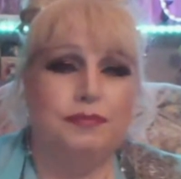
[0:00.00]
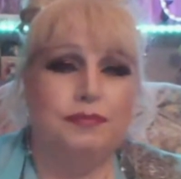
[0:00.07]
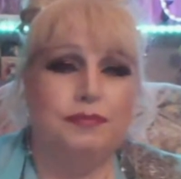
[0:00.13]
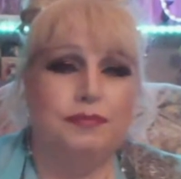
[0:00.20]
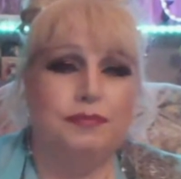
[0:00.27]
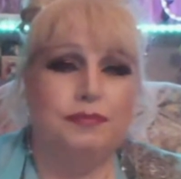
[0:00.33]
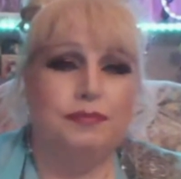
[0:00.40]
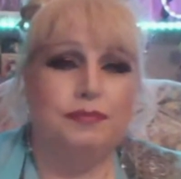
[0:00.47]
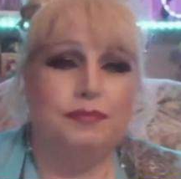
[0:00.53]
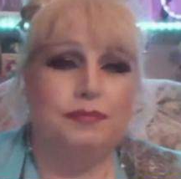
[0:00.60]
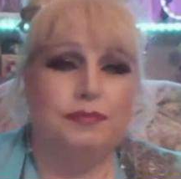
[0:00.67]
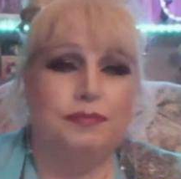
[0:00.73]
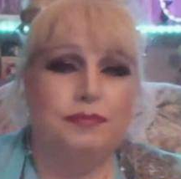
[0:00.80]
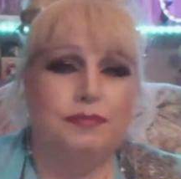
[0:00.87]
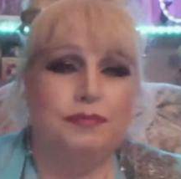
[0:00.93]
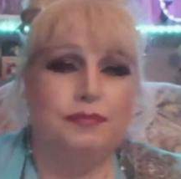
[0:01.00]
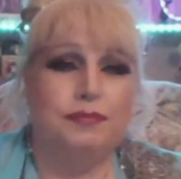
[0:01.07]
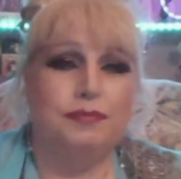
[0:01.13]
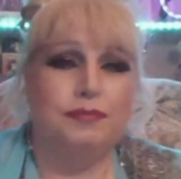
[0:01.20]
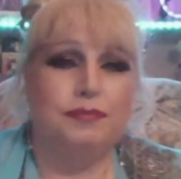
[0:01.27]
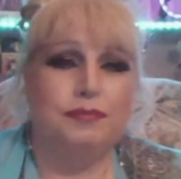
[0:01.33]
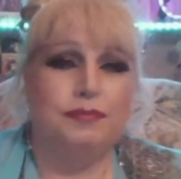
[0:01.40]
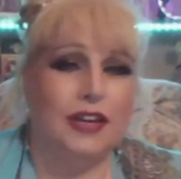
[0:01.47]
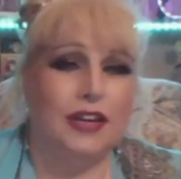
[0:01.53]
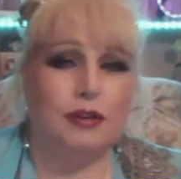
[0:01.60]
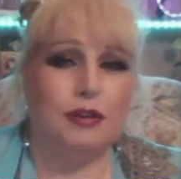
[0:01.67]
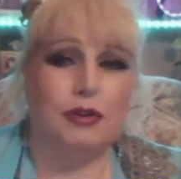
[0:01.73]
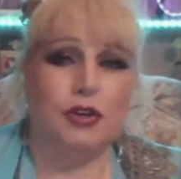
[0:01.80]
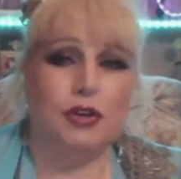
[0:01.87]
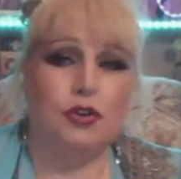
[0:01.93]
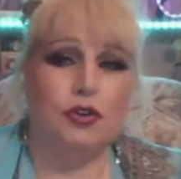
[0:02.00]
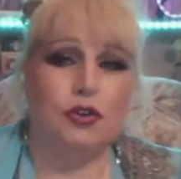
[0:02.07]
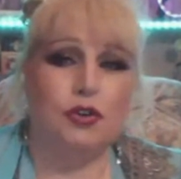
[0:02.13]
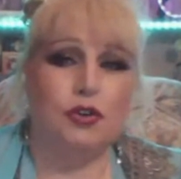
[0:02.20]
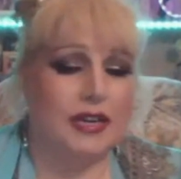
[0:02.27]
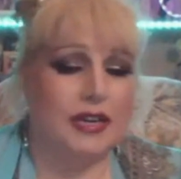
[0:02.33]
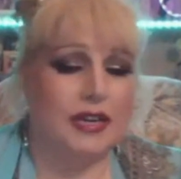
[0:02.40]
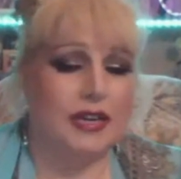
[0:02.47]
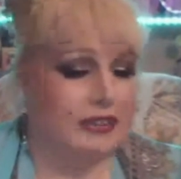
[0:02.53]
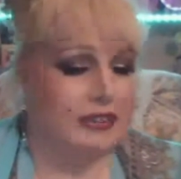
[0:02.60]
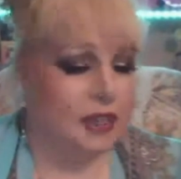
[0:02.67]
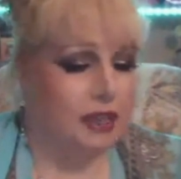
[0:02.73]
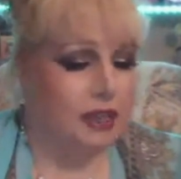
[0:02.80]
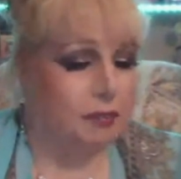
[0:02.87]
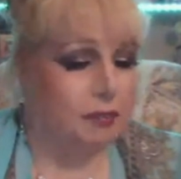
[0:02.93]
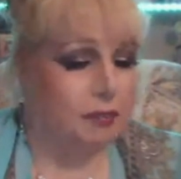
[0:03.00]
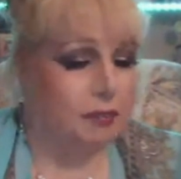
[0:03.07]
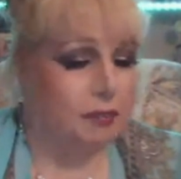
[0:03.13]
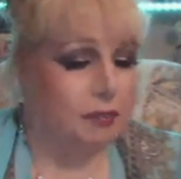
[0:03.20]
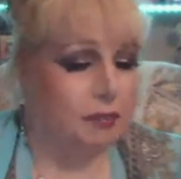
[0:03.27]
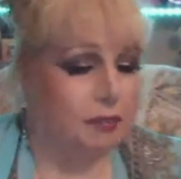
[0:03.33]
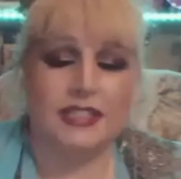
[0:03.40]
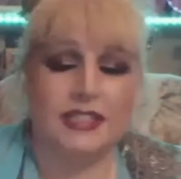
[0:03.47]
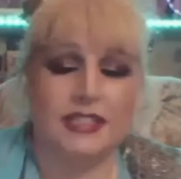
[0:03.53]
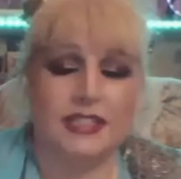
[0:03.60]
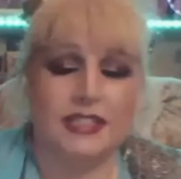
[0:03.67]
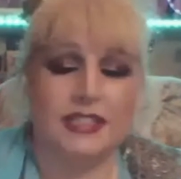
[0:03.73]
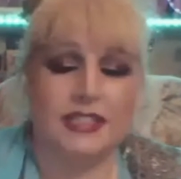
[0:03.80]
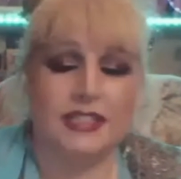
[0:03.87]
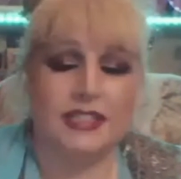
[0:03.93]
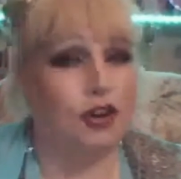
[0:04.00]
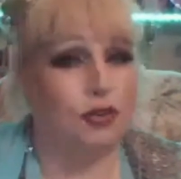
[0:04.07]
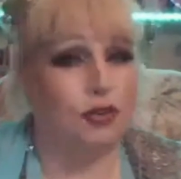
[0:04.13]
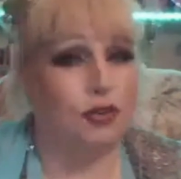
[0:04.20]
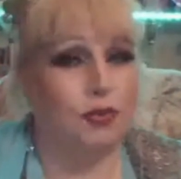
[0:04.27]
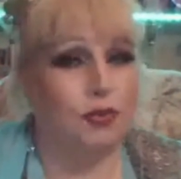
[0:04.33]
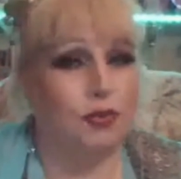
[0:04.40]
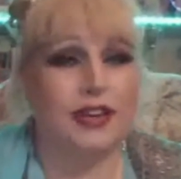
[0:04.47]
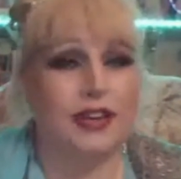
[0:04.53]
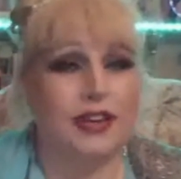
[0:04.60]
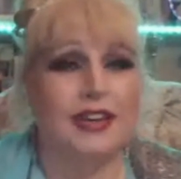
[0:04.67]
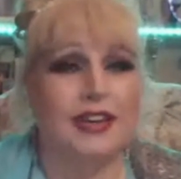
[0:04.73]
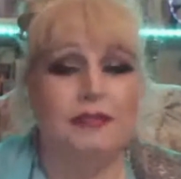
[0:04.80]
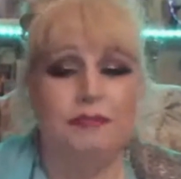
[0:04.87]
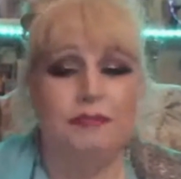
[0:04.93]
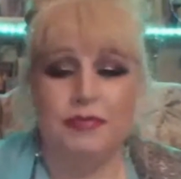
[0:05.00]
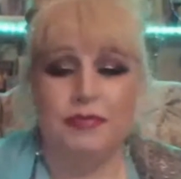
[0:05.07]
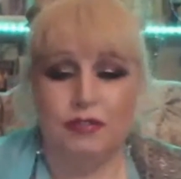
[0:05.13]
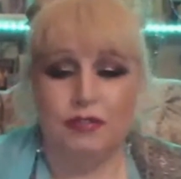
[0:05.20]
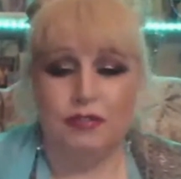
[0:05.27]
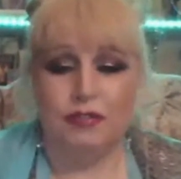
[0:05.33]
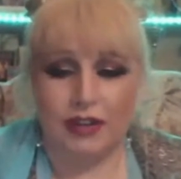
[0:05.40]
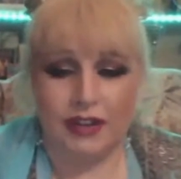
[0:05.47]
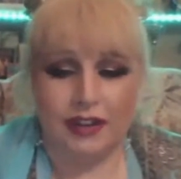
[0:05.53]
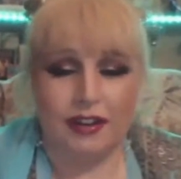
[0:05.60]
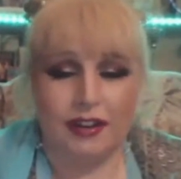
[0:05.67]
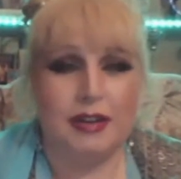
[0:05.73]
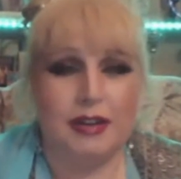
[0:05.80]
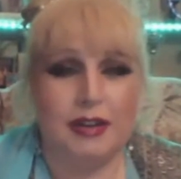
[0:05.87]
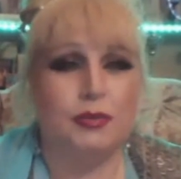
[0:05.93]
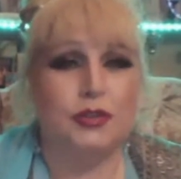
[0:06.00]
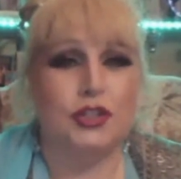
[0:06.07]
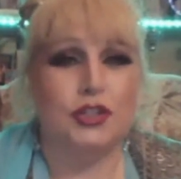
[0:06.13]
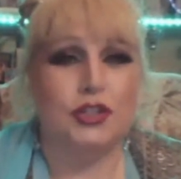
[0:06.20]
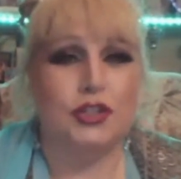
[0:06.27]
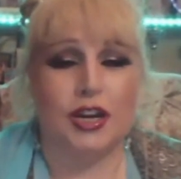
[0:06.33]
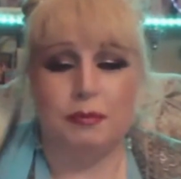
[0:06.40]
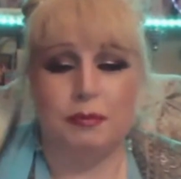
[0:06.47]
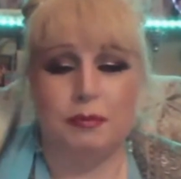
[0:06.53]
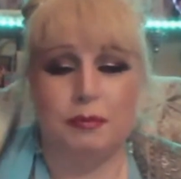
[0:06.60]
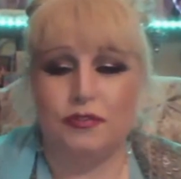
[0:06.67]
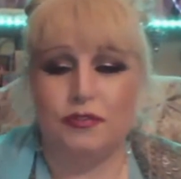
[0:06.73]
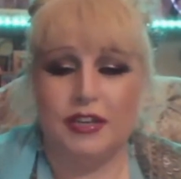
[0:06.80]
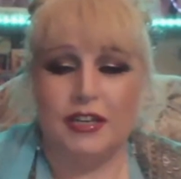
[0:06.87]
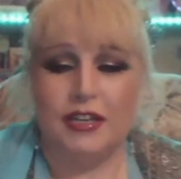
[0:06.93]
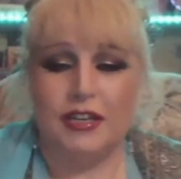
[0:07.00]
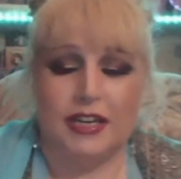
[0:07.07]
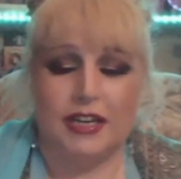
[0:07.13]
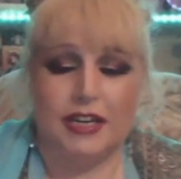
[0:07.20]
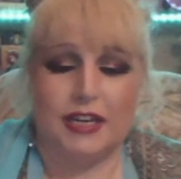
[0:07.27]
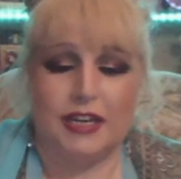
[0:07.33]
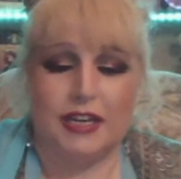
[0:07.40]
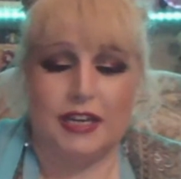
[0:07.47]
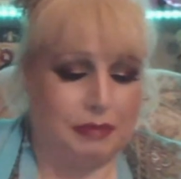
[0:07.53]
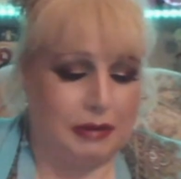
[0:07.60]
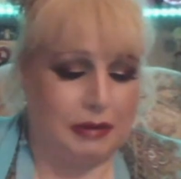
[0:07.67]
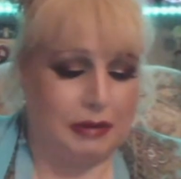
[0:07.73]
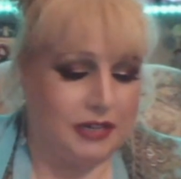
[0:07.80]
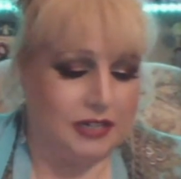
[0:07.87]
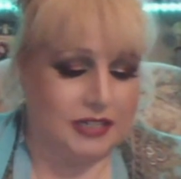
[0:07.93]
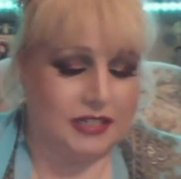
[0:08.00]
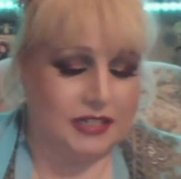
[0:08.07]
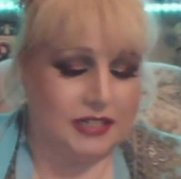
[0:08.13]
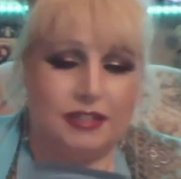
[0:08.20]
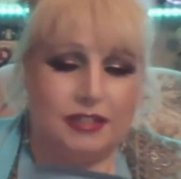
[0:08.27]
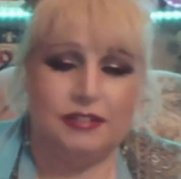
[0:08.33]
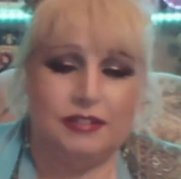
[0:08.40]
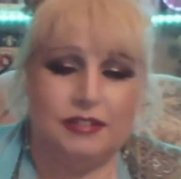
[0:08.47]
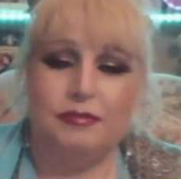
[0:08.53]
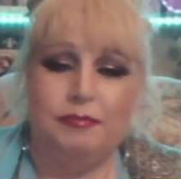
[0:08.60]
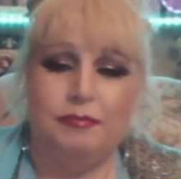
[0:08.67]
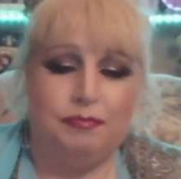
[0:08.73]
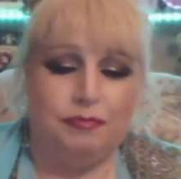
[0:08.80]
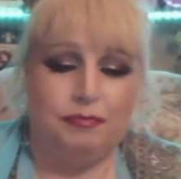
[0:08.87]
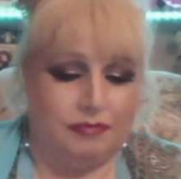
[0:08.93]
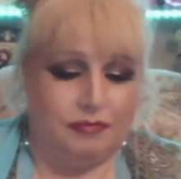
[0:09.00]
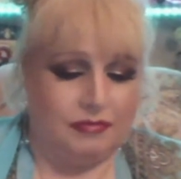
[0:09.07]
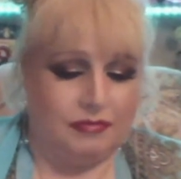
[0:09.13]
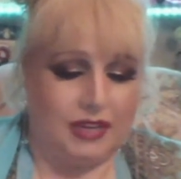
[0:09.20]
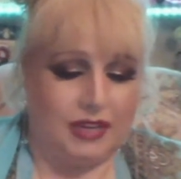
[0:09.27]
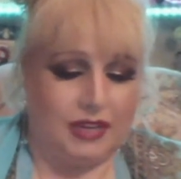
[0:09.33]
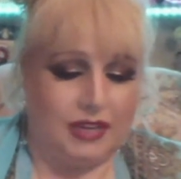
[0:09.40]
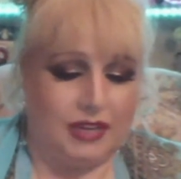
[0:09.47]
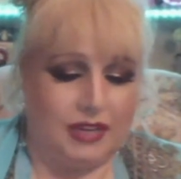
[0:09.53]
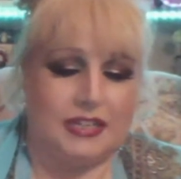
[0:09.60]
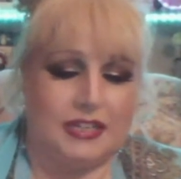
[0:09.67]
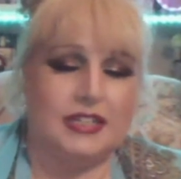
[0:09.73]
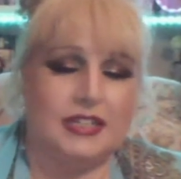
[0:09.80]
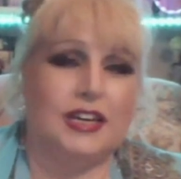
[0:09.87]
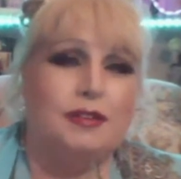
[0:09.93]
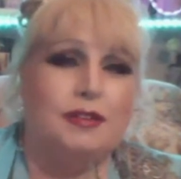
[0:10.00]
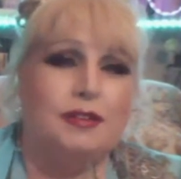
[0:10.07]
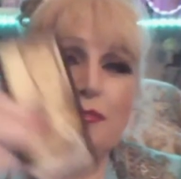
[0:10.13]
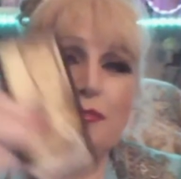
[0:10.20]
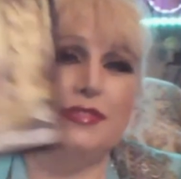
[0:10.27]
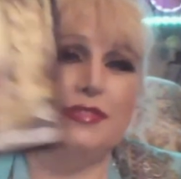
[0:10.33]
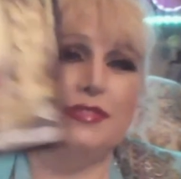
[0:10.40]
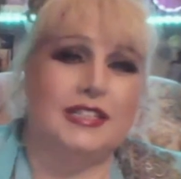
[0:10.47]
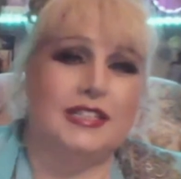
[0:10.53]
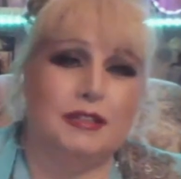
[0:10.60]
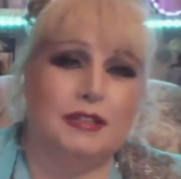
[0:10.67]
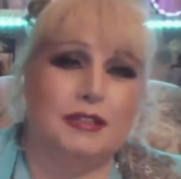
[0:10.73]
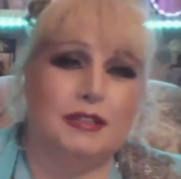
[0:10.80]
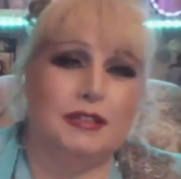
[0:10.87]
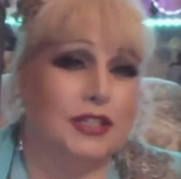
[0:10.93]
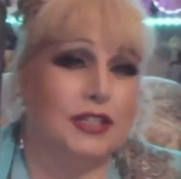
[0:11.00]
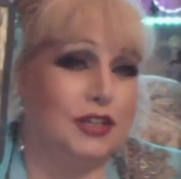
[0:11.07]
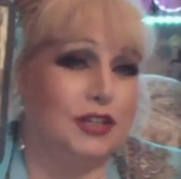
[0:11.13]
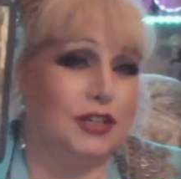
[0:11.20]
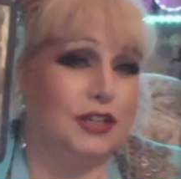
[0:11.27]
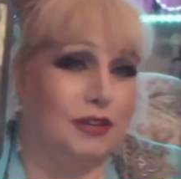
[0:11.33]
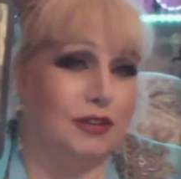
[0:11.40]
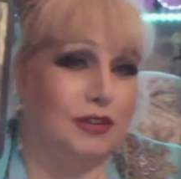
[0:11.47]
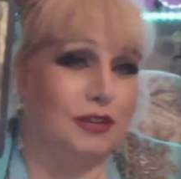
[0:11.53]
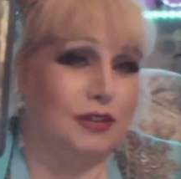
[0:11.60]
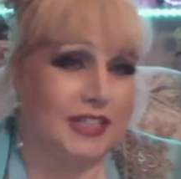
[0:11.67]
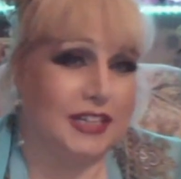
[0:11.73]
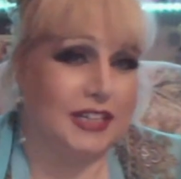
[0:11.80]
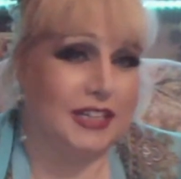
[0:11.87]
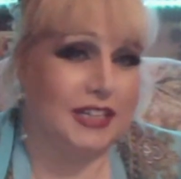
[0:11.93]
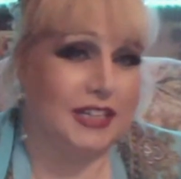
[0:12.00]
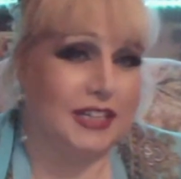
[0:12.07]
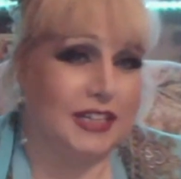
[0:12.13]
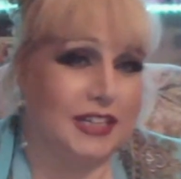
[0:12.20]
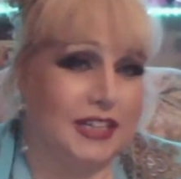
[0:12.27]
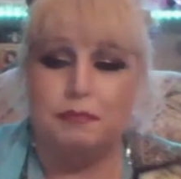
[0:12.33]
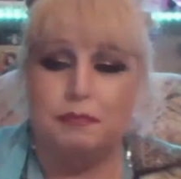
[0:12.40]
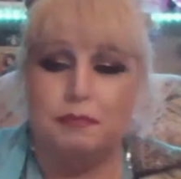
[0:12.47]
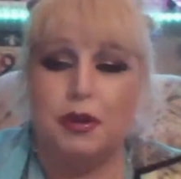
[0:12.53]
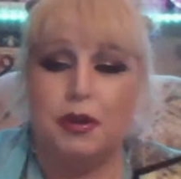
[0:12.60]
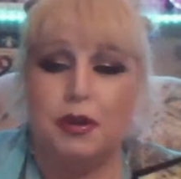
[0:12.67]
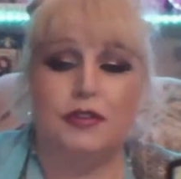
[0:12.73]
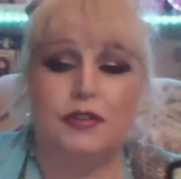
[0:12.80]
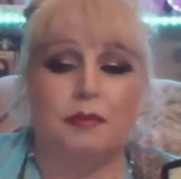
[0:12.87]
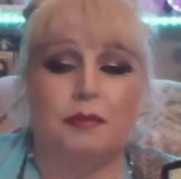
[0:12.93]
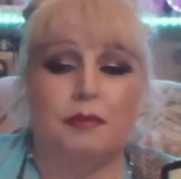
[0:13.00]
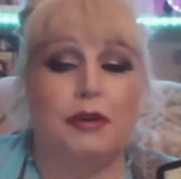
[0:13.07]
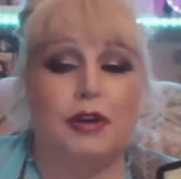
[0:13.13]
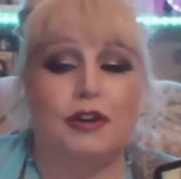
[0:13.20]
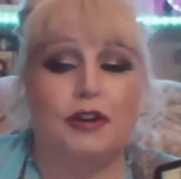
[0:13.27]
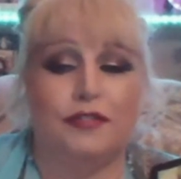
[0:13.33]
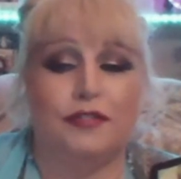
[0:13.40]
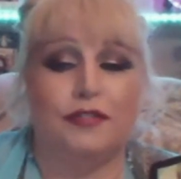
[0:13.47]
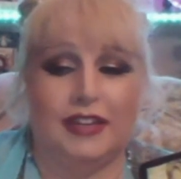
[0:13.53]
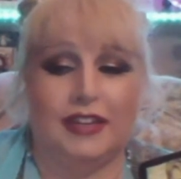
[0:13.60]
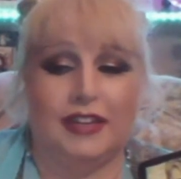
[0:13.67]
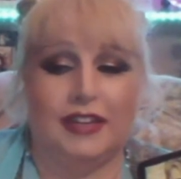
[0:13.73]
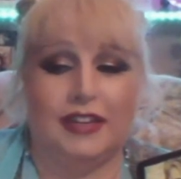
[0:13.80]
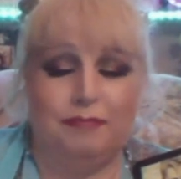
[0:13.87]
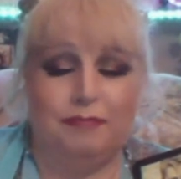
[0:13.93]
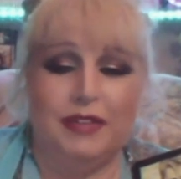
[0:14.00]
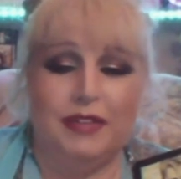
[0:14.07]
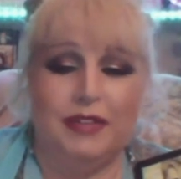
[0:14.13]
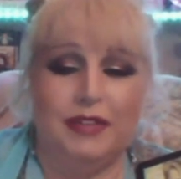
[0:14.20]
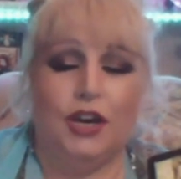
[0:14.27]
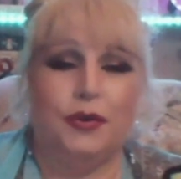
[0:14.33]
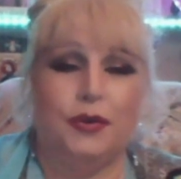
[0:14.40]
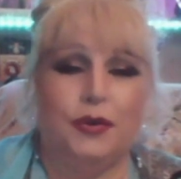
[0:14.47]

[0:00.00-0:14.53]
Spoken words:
So you've got the energy of the Taurian, who is a plodder, steady, hardworking, reliable type of person. And this is the person who likes things perfectly. Okay,